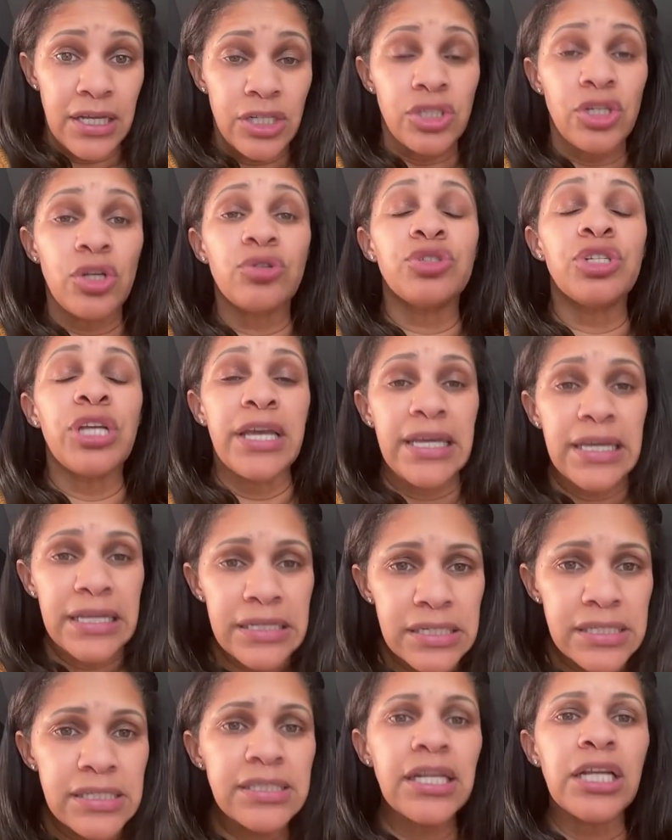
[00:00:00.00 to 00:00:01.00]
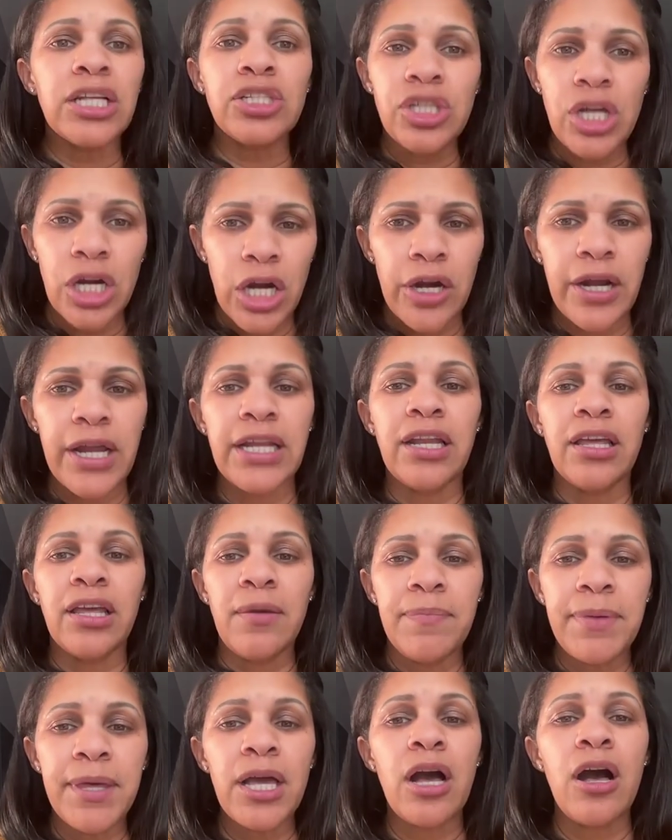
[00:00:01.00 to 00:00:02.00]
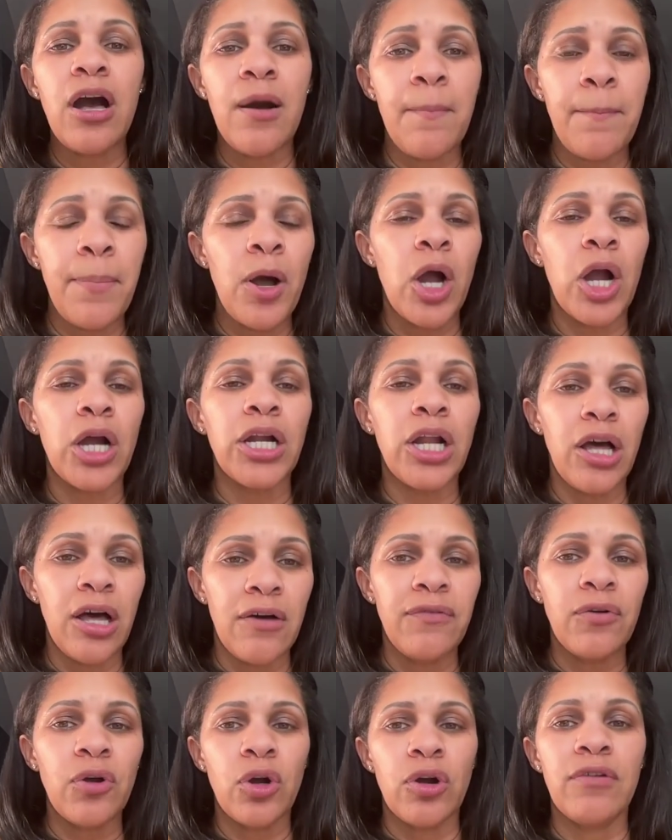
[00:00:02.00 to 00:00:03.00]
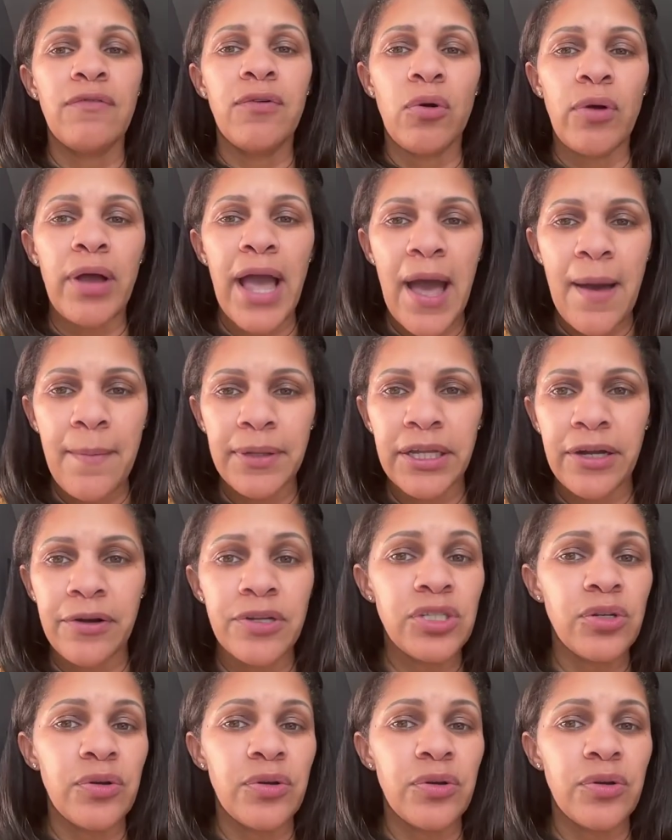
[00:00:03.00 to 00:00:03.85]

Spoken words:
so it can stick to her and it can become part of her vocabulary.